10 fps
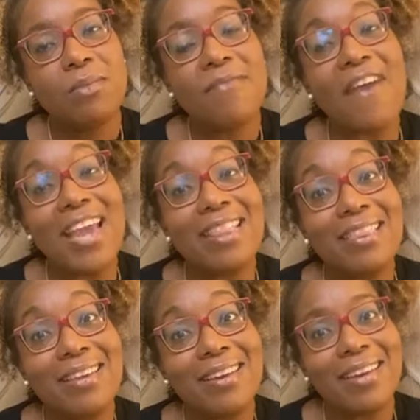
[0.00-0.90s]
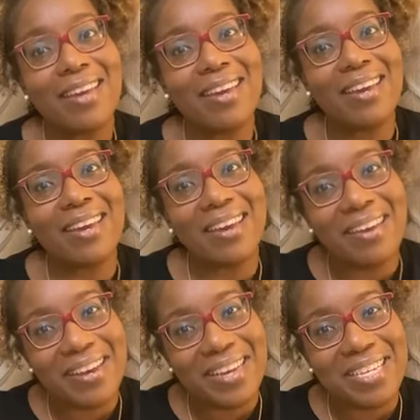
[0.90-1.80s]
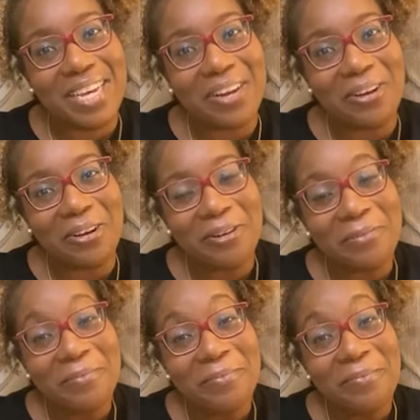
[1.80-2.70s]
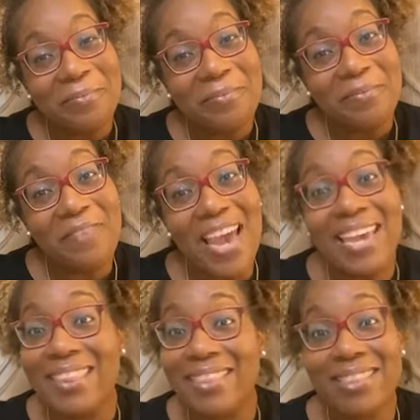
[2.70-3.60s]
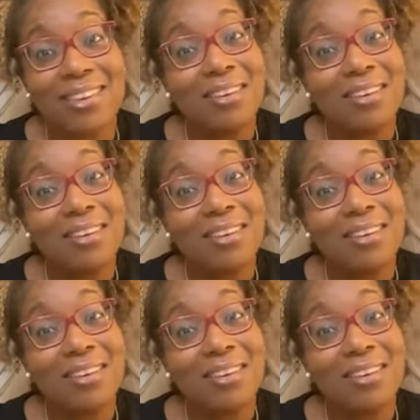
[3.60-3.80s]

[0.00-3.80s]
Faith is here. Faith.